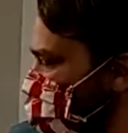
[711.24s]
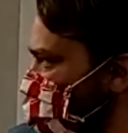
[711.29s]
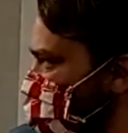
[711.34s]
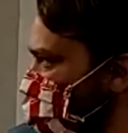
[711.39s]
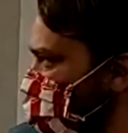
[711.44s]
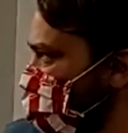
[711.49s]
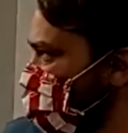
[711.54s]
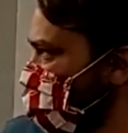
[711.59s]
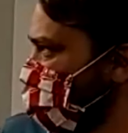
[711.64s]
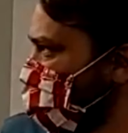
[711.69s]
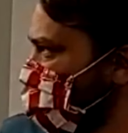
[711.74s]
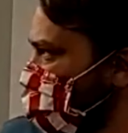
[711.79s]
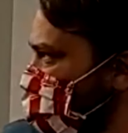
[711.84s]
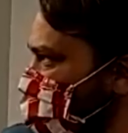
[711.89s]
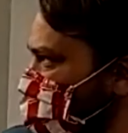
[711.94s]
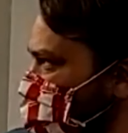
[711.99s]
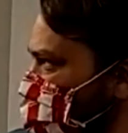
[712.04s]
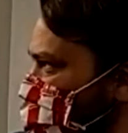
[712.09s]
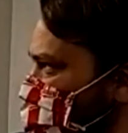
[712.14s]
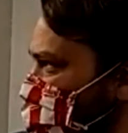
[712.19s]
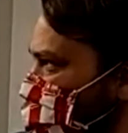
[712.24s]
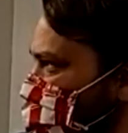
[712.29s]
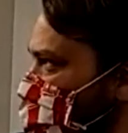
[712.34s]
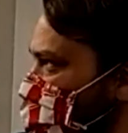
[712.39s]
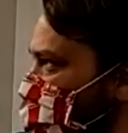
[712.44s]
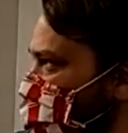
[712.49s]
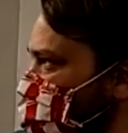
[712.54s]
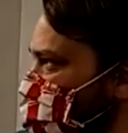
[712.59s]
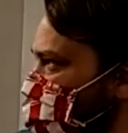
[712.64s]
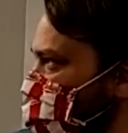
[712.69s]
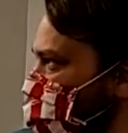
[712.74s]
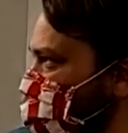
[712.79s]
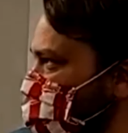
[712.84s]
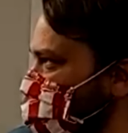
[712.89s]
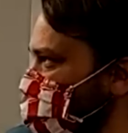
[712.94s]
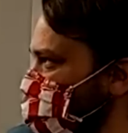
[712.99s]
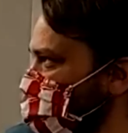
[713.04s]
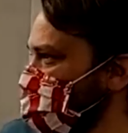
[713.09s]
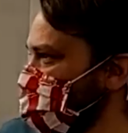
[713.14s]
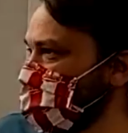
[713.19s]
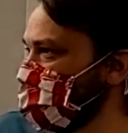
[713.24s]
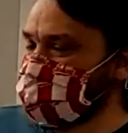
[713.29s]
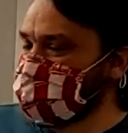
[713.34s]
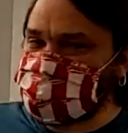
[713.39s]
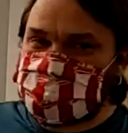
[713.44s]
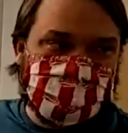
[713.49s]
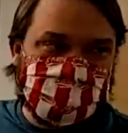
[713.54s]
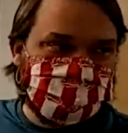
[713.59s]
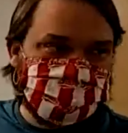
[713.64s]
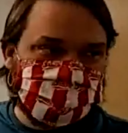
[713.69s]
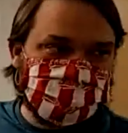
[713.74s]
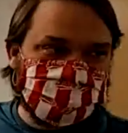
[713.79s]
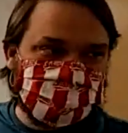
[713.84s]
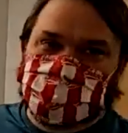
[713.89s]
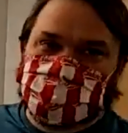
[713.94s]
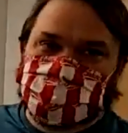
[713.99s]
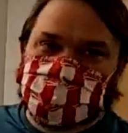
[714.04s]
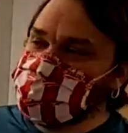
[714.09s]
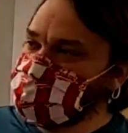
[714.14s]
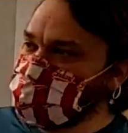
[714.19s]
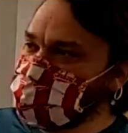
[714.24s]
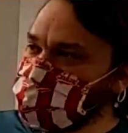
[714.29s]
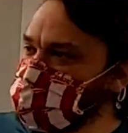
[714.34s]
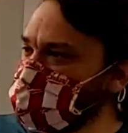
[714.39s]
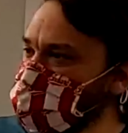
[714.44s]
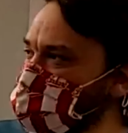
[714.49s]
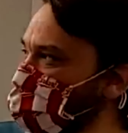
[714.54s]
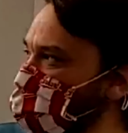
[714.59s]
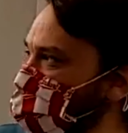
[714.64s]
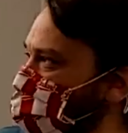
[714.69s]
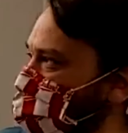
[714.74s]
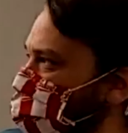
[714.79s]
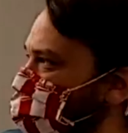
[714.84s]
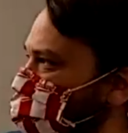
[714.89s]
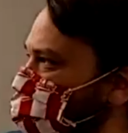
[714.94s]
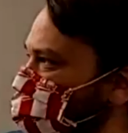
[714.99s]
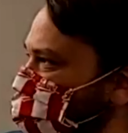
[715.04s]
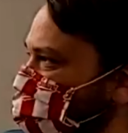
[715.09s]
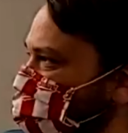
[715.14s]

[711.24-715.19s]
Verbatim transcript: the, the, technology has gotten really good. Um,